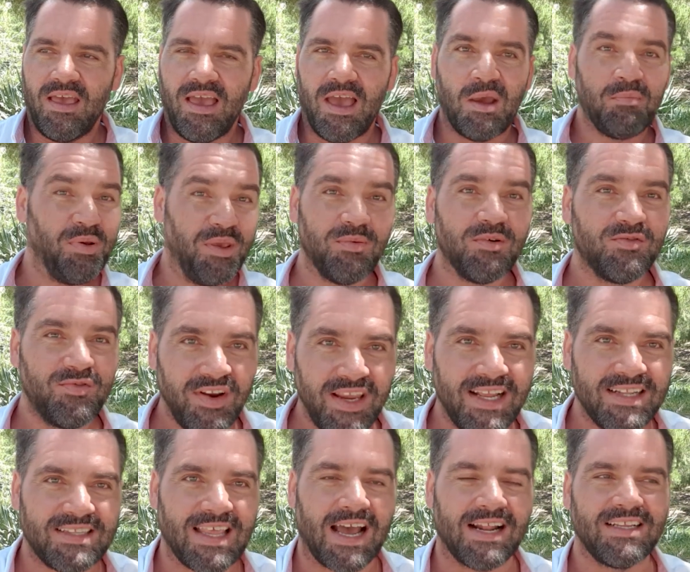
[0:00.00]
And people
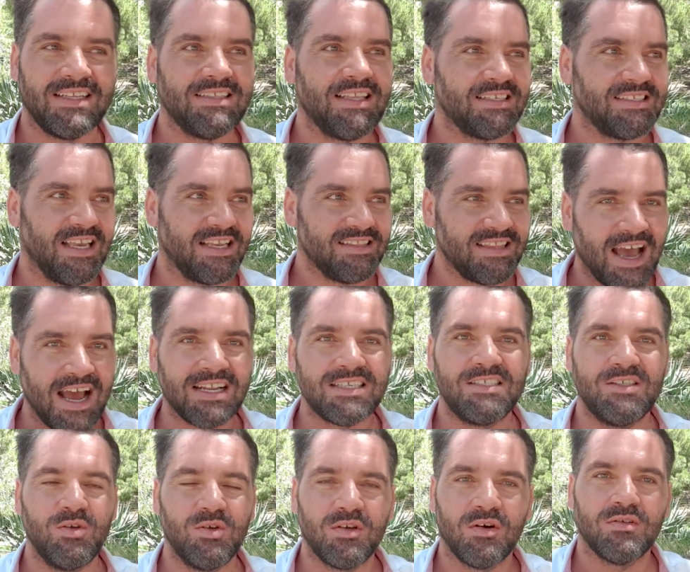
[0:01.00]
read that and they say, that's,
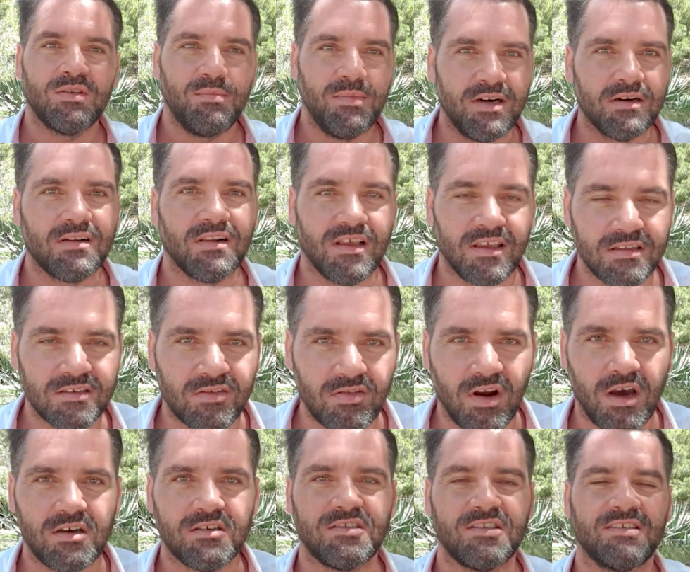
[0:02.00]
the miracle on the
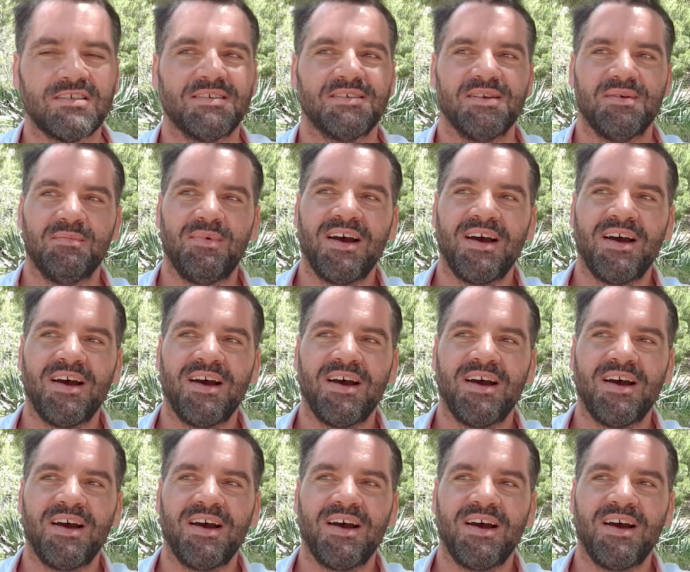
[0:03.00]
cross.